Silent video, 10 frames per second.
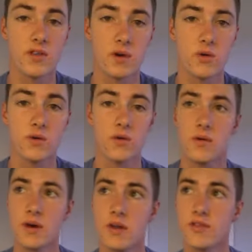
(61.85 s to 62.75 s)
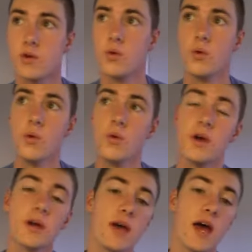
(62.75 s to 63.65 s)
you through
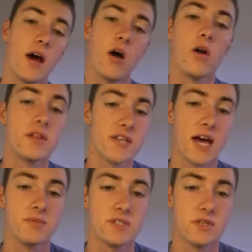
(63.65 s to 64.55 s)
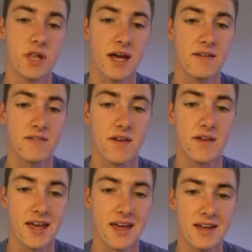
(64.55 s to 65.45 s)
all the times in your life.
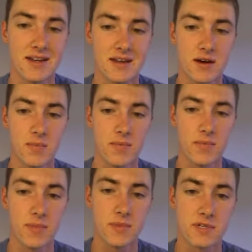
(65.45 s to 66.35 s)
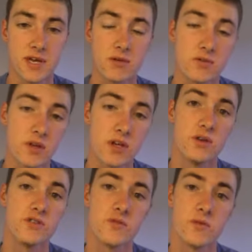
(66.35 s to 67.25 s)
And um, so that was really
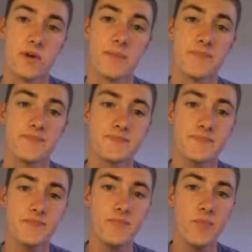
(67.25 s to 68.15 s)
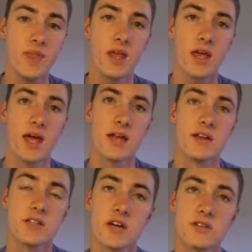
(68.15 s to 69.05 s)
huge for me. And
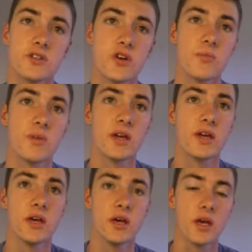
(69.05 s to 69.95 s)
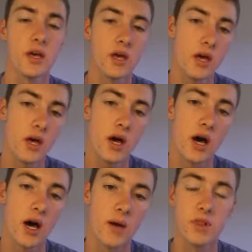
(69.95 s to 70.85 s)
it's also shown me
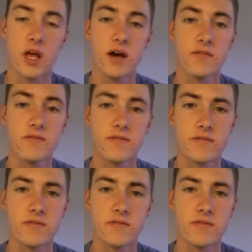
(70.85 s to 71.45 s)
um, love